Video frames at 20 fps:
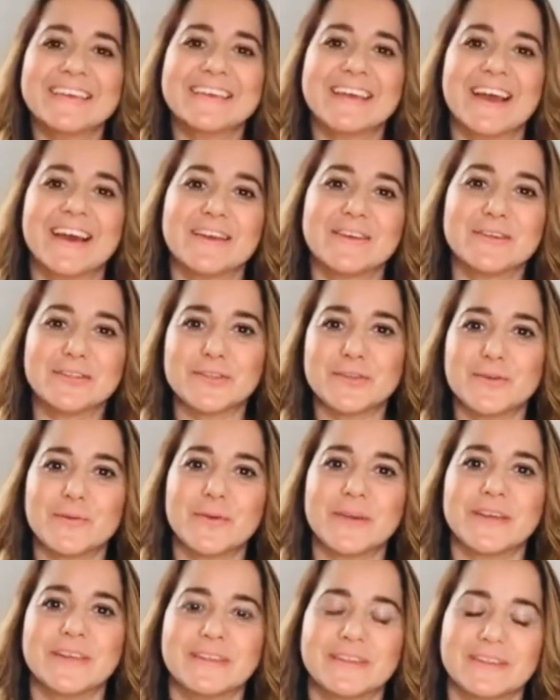how you
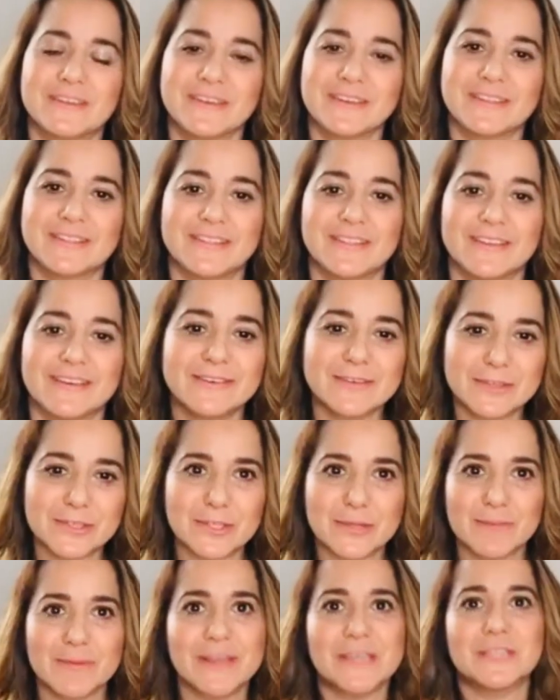doing? Thank you
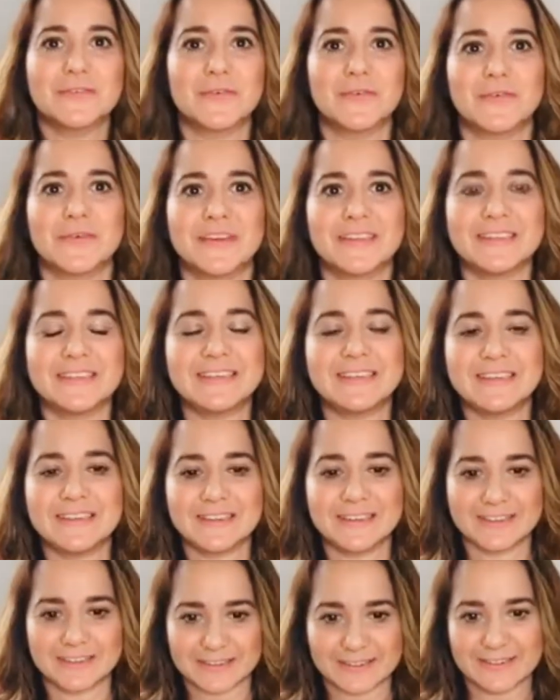so much for being
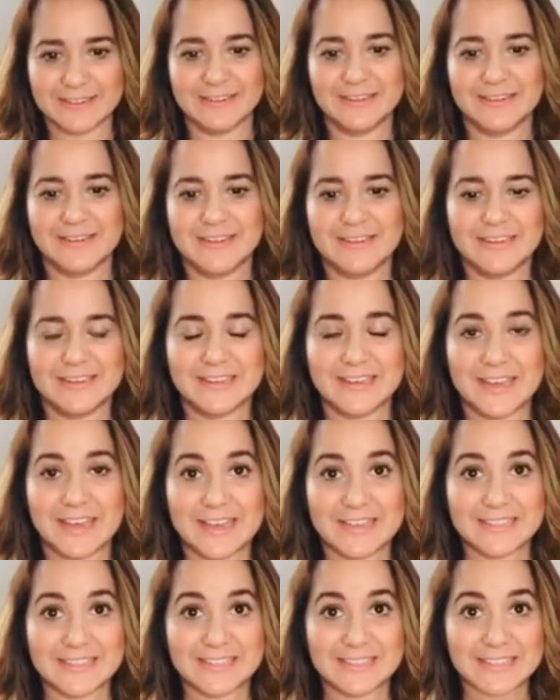here.
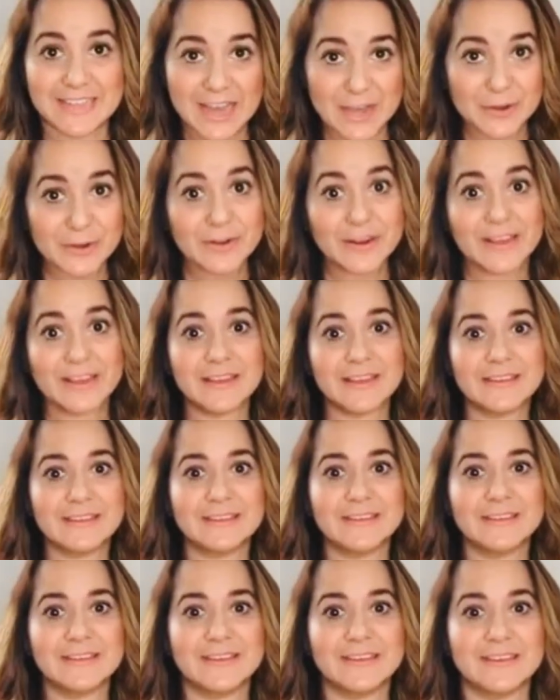It's
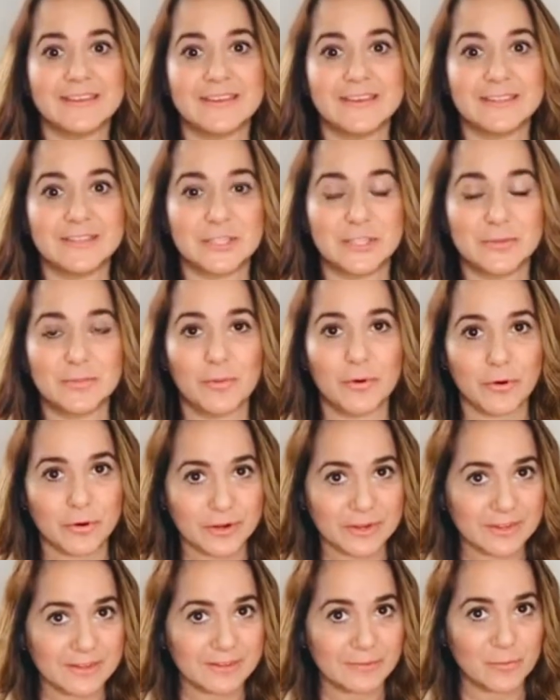Saturday, it's
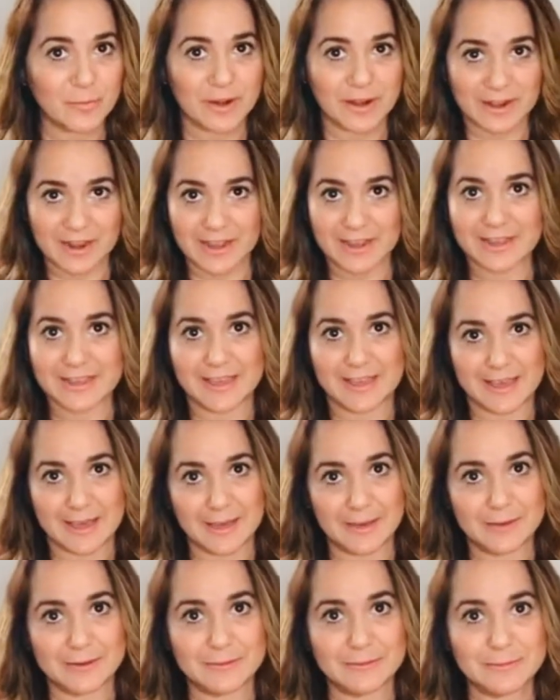morning where I
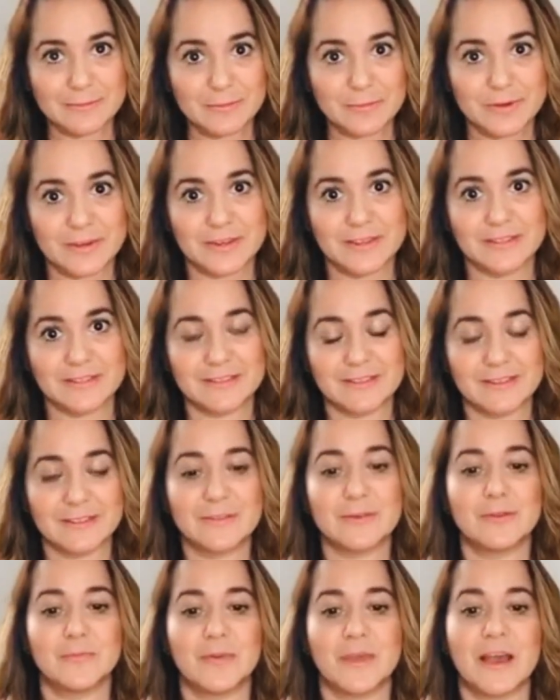am, but it
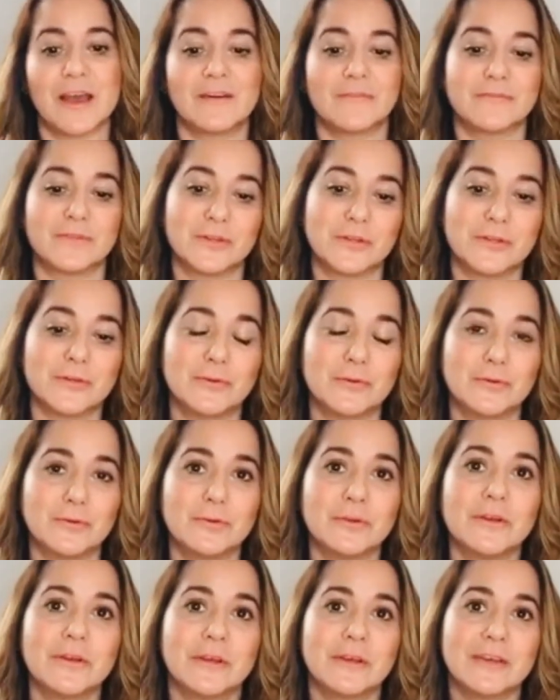could be afternoon.
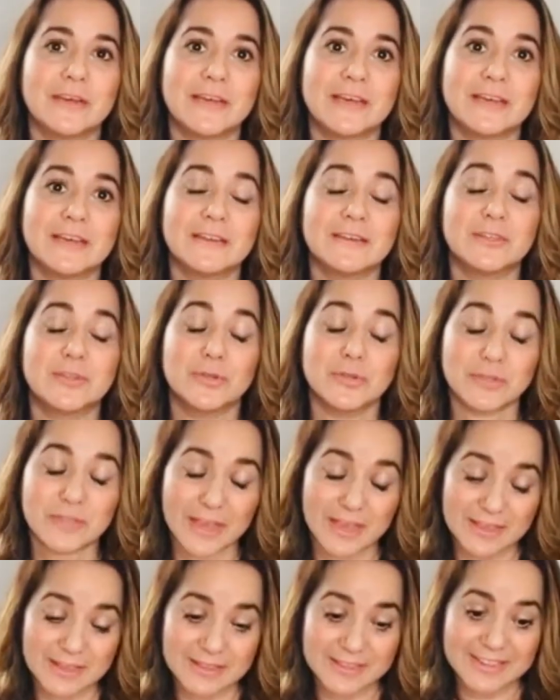And
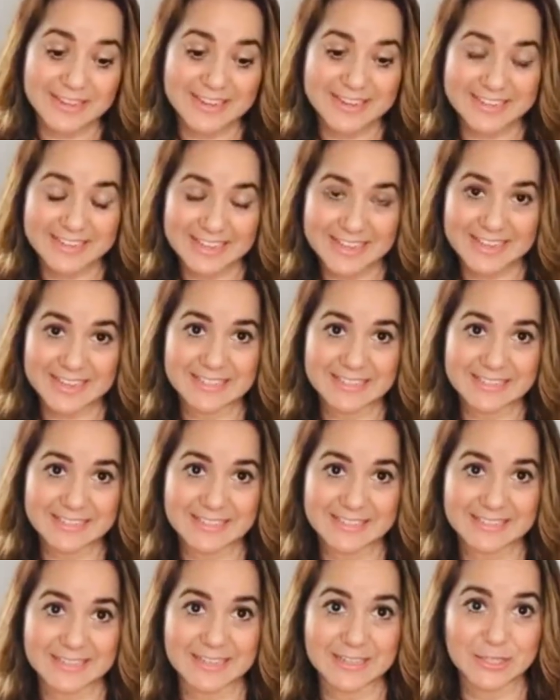today it
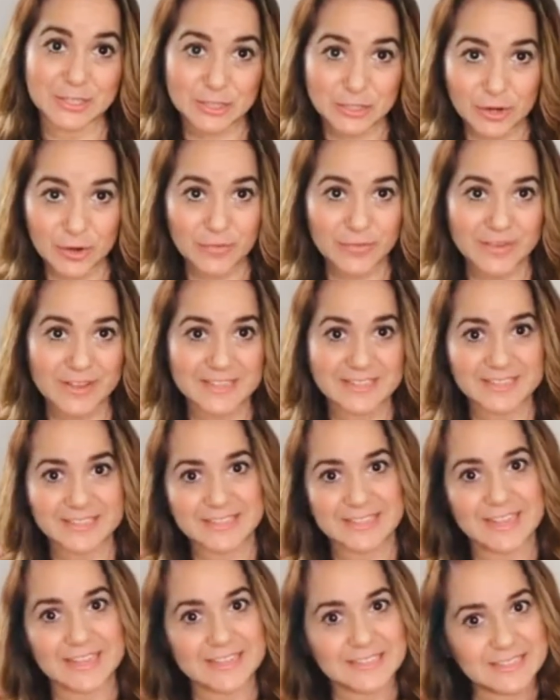is service
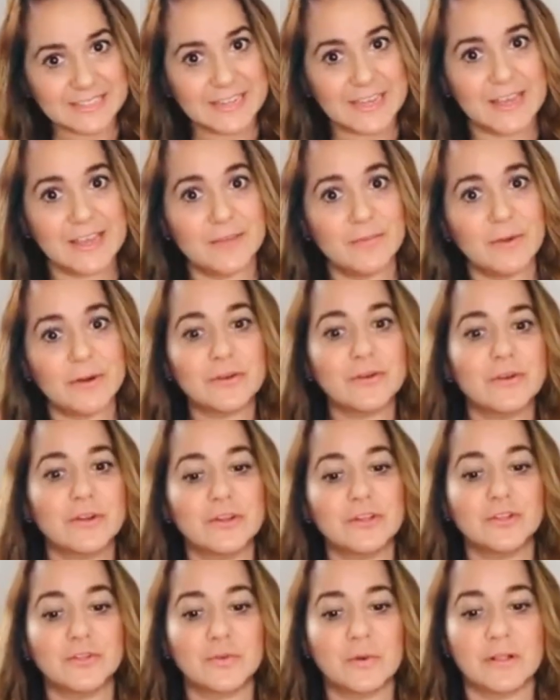day. We're gonna
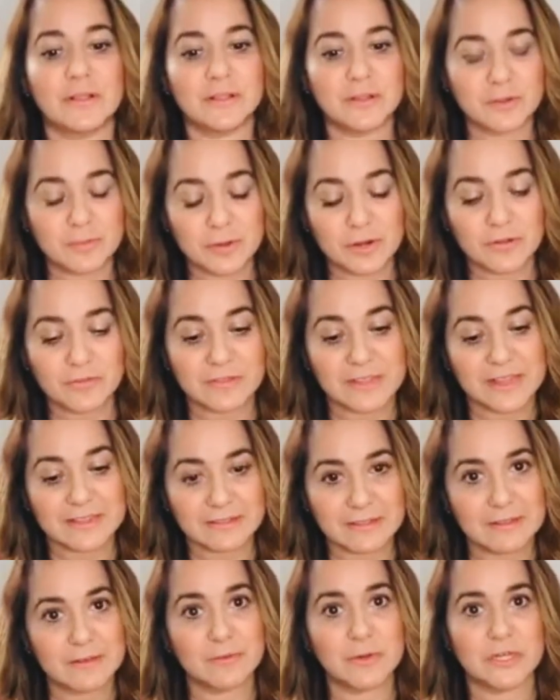do a little bit of light
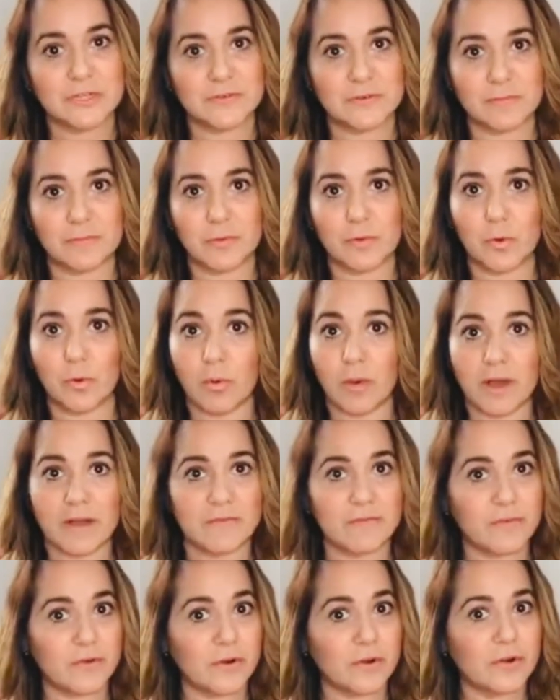language from
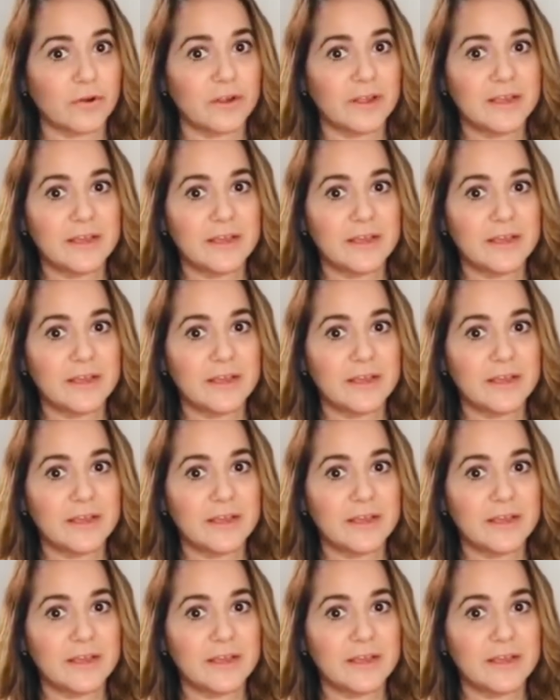whoever